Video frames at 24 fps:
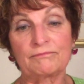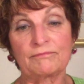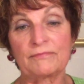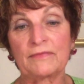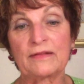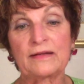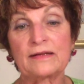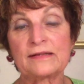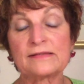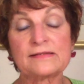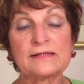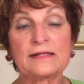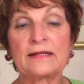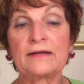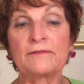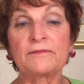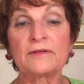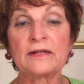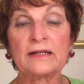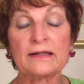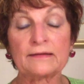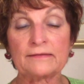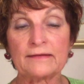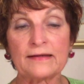that is
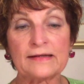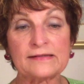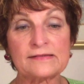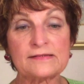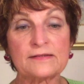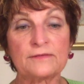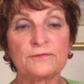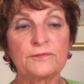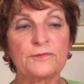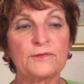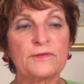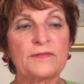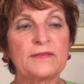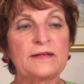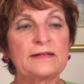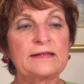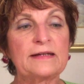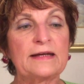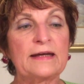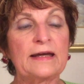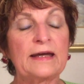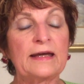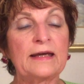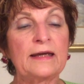given, a lesson for the
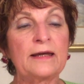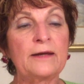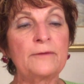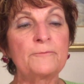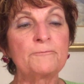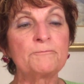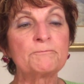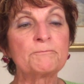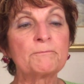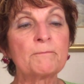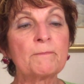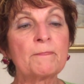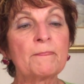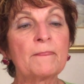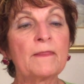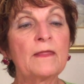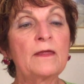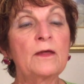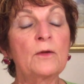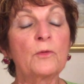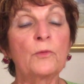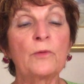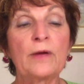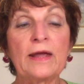day,
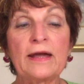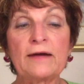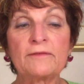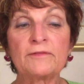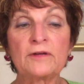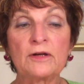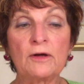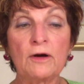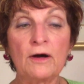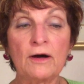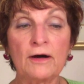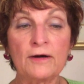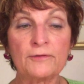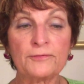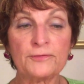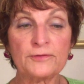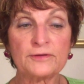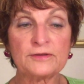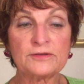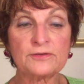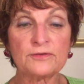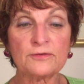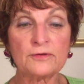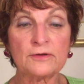we have an
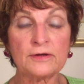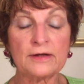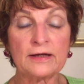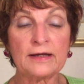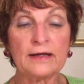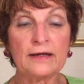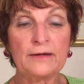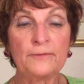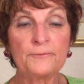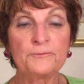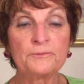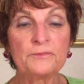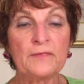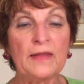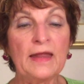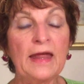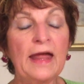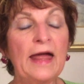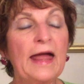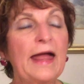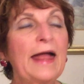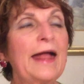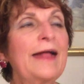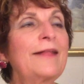offertory,
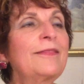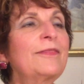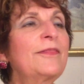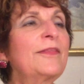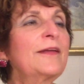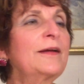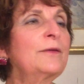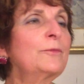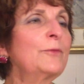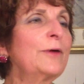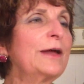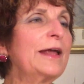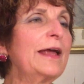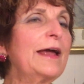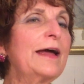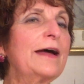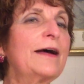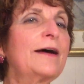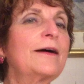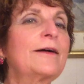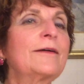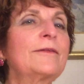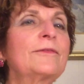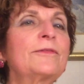and then we
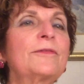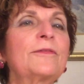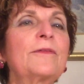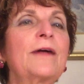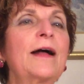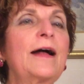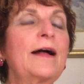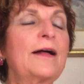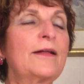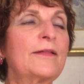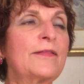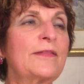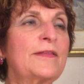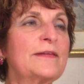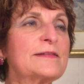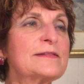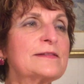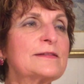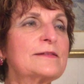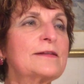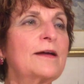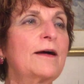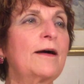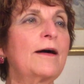have
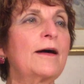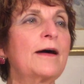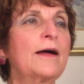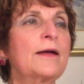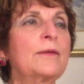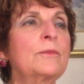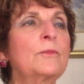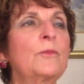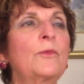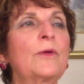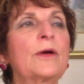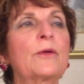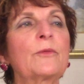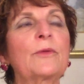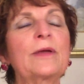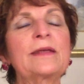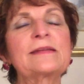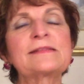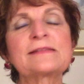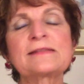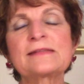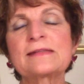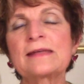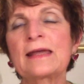this time where we
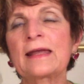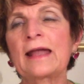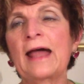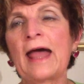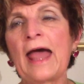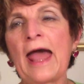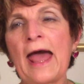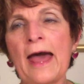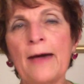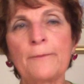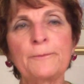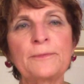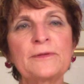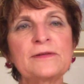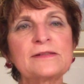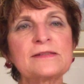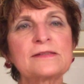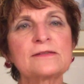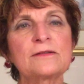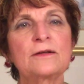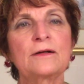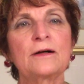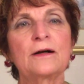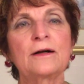sing a happy
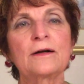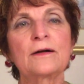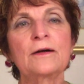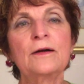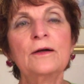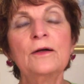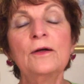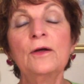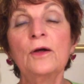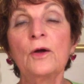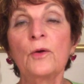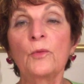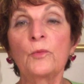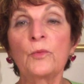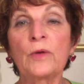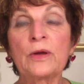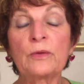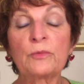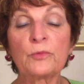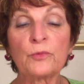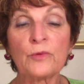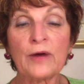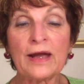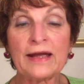song, we
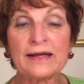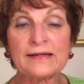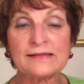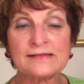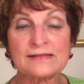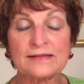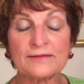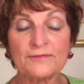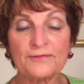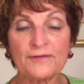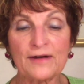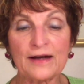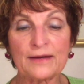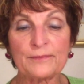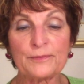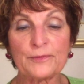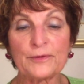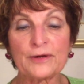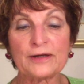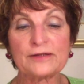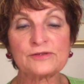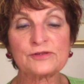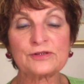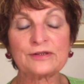raise the
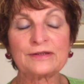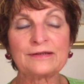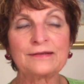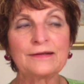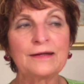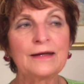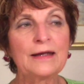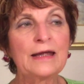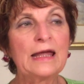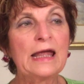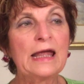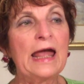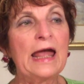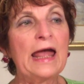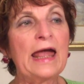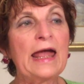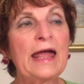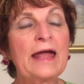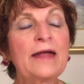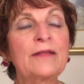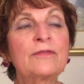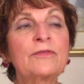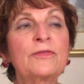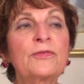vibration,
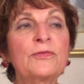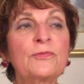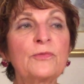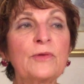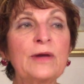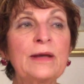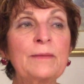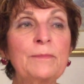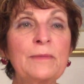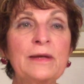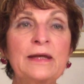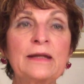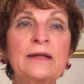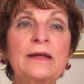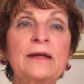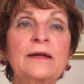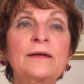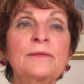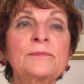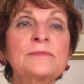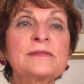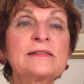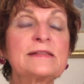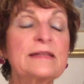and 3
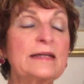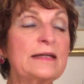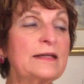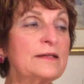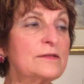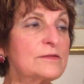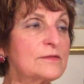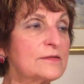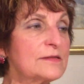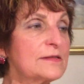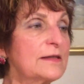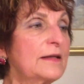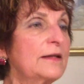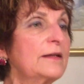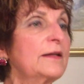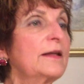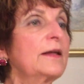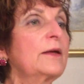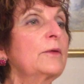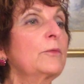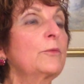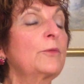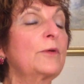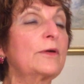mediums each
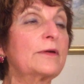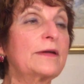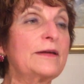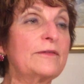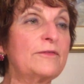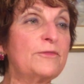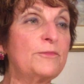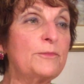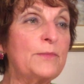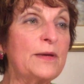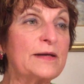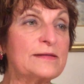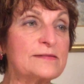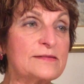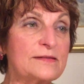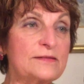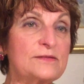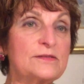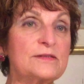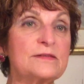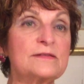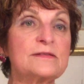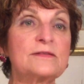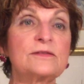Sunday will give
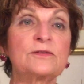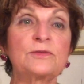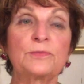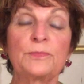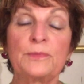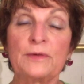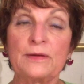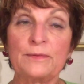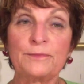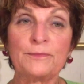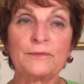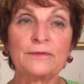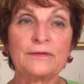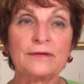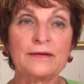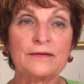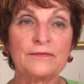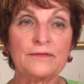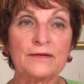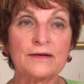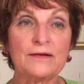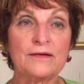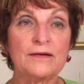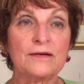messages to people in
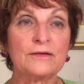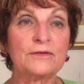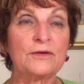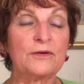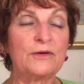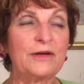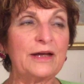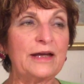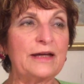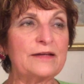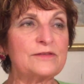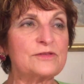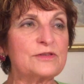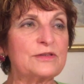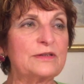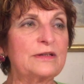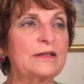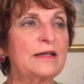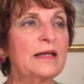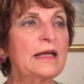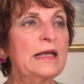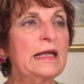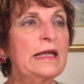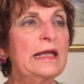the
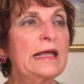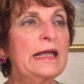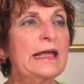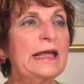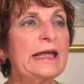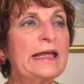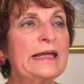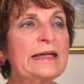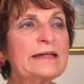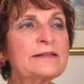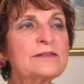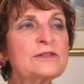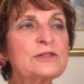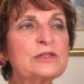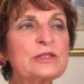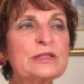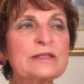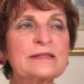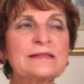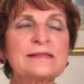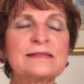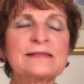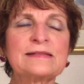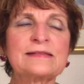congregation. It's
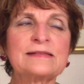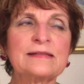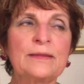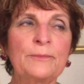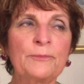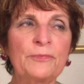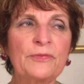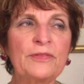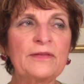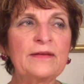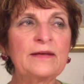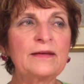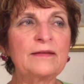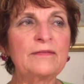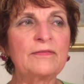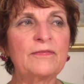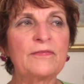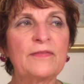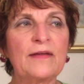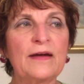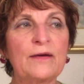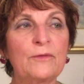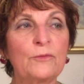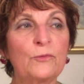just
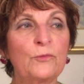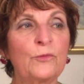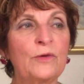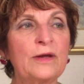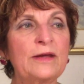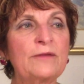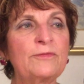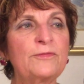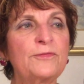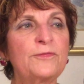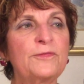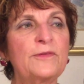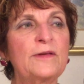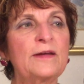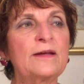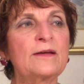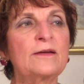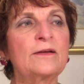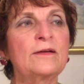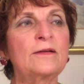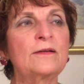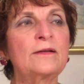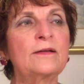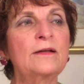something that we
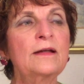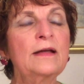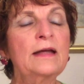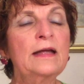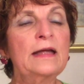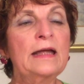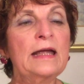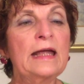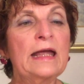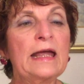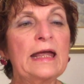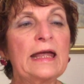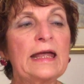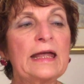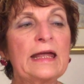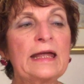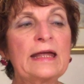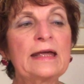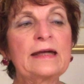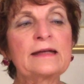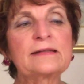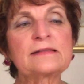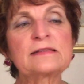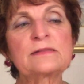feel
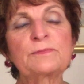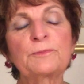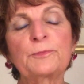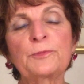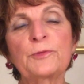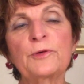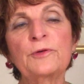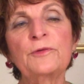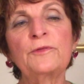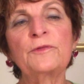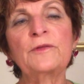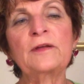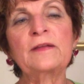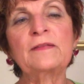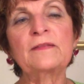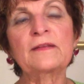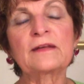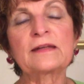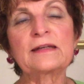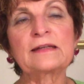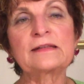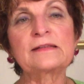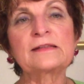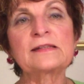is proving the
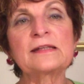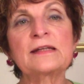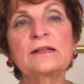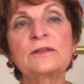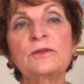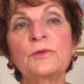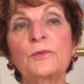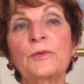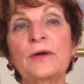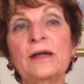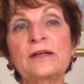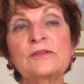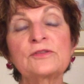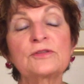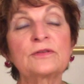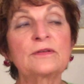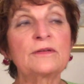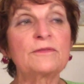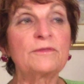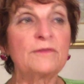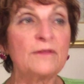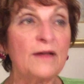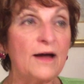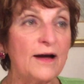continuation
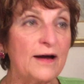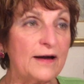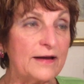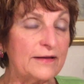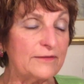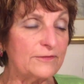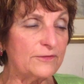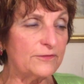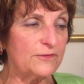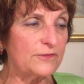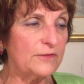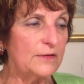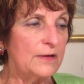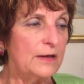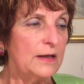of life.